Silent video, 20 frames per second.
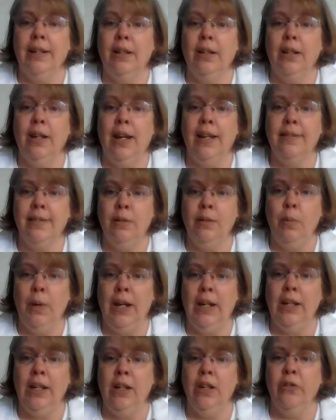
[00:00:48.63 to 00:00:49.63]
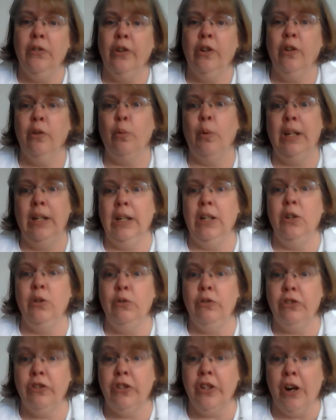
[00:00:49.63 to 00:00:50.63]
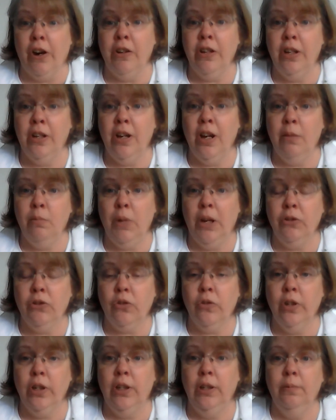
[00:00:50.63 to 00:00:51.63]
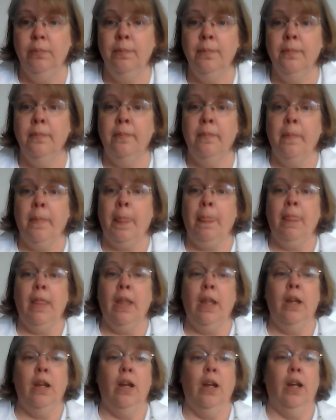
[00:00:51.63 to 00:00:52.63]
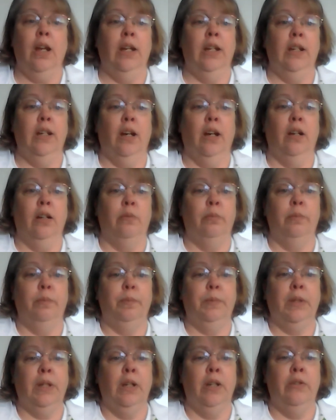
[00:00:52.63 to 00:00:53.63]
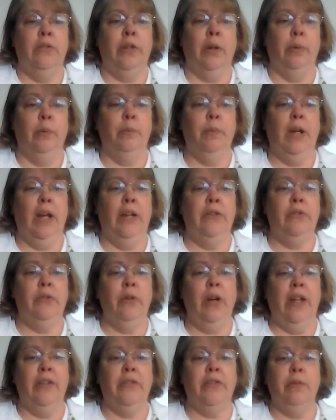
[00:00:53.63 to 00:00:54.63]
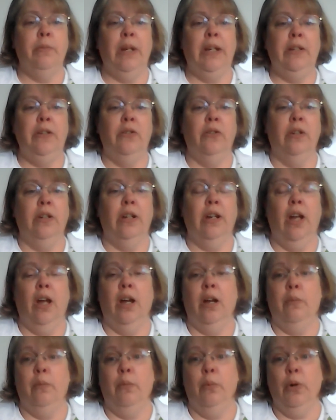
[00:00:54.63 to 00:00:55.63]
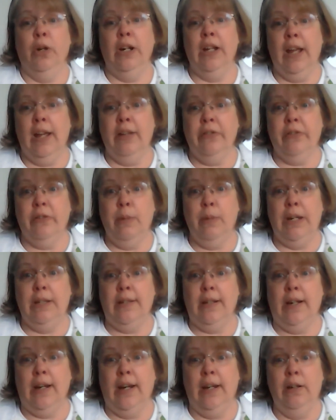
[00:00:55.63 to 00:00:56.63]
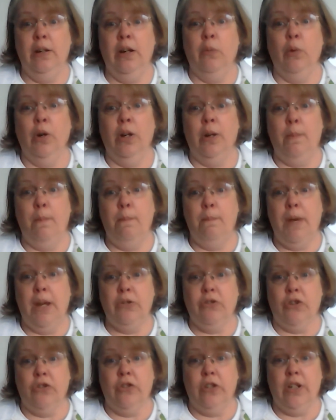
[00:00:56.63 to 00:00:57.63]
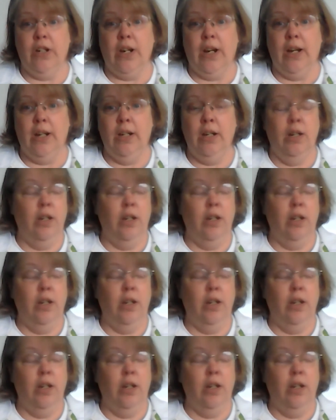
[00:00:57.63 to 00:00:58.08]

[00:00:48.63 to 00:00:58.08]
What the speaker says: estimating is a good way to get you started on measuring. And so as you estimate, we're going to estimate today and we're going to measure today.